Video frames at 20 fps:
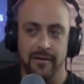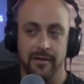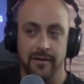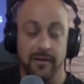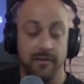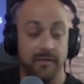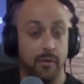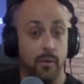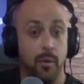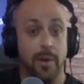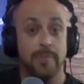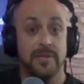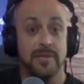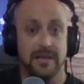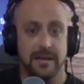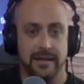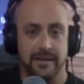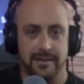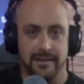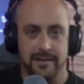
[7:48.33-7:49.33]
of a
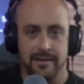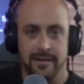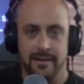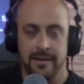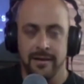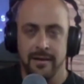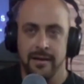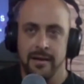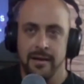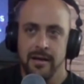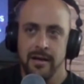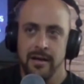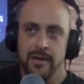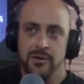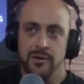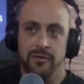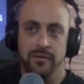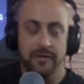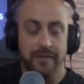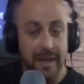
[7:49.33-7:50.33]
website.
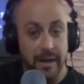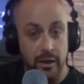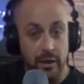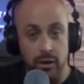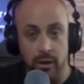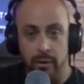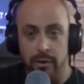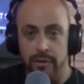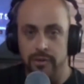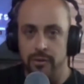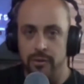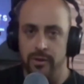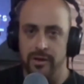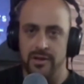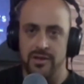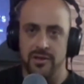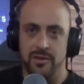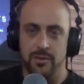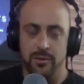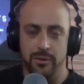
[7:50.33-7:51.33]
So if you've got a low
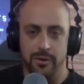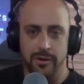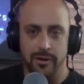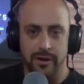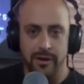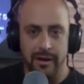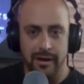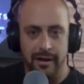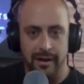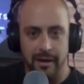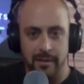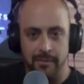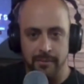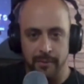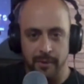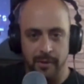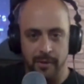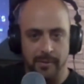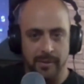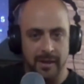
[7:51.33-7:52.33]
authority score
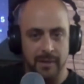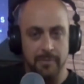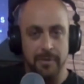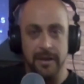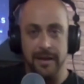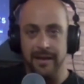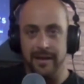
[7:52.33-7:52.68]
and I'm